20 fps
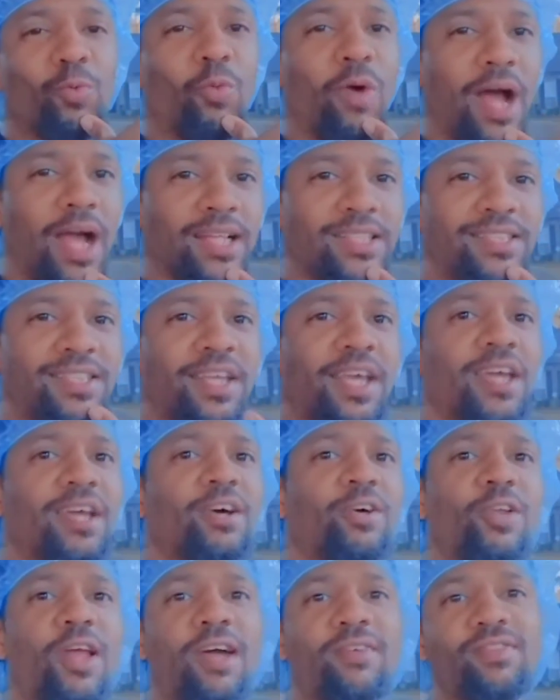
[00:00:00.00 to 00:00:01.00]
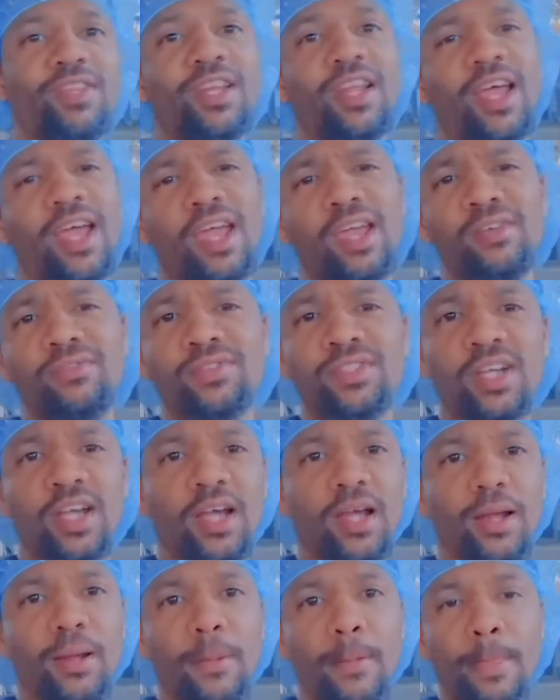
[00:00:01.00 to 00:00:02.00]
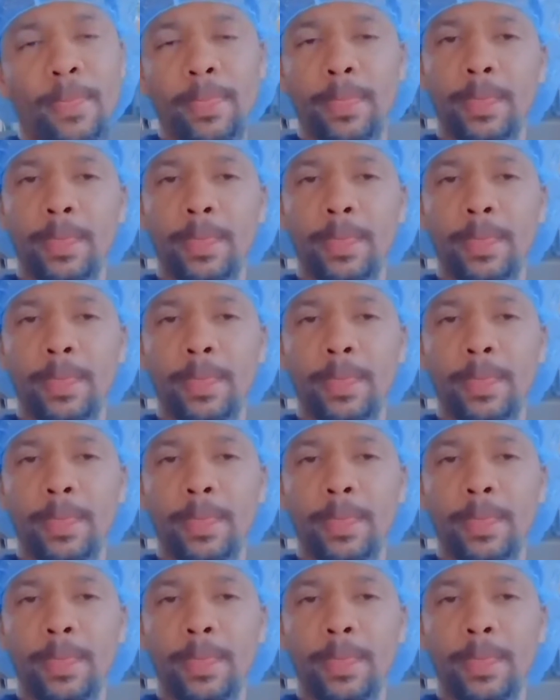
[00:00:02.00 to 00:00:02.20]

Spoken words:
why tell after the 8th time?